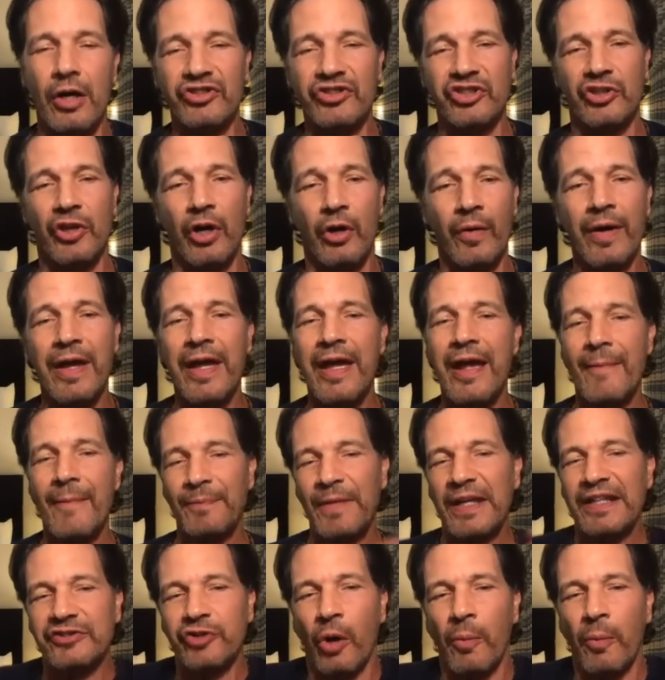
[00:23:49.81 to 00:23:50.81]
So
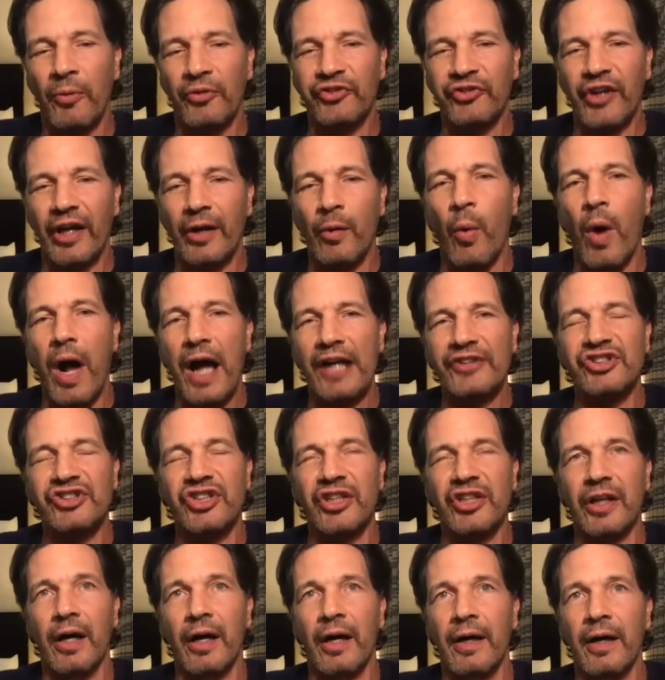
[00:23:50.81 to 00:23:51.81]
it's almost like
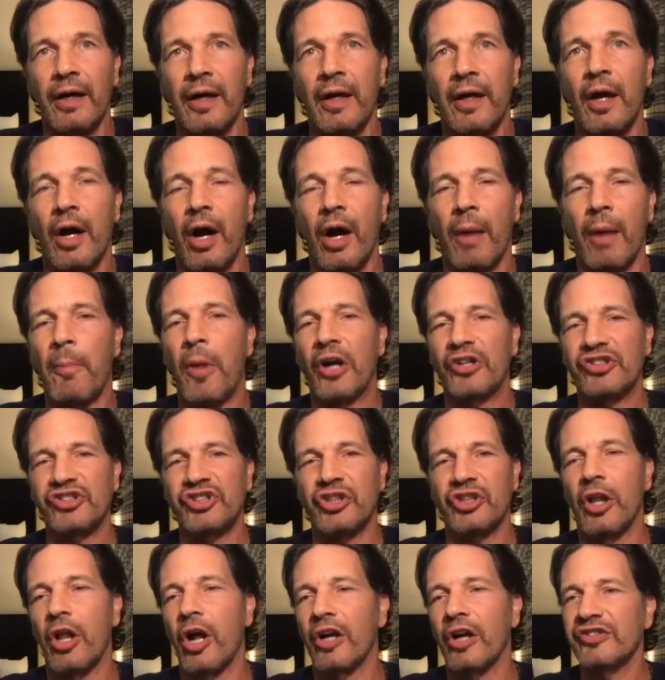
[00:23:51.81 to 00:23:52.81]
watching a
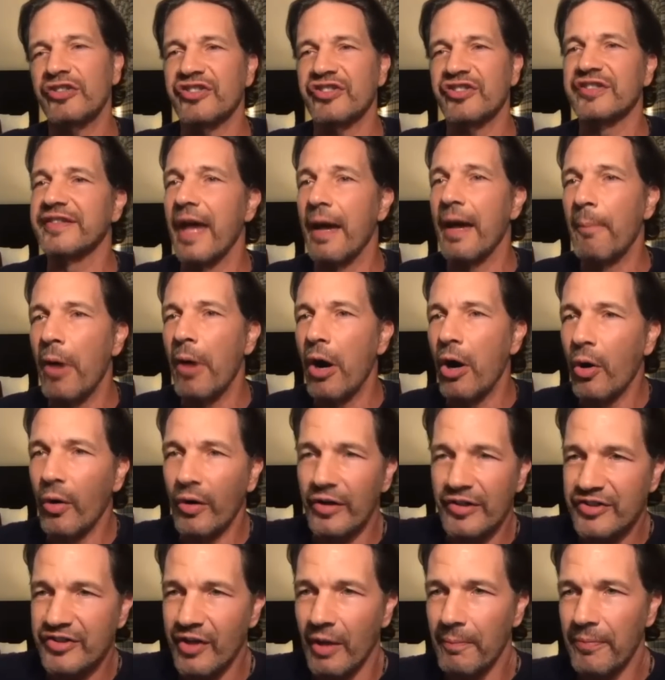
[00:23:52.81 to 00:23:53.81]
martial arts demo
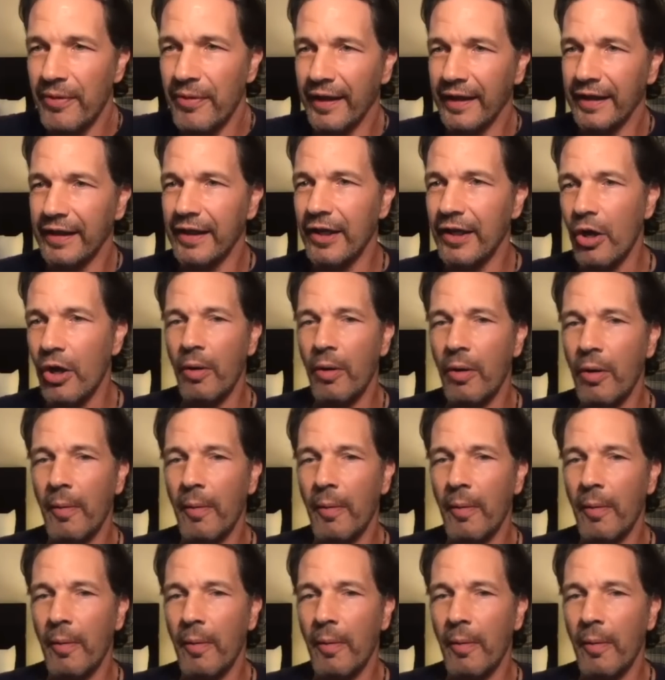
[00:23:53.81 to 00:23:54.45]
or something, you know.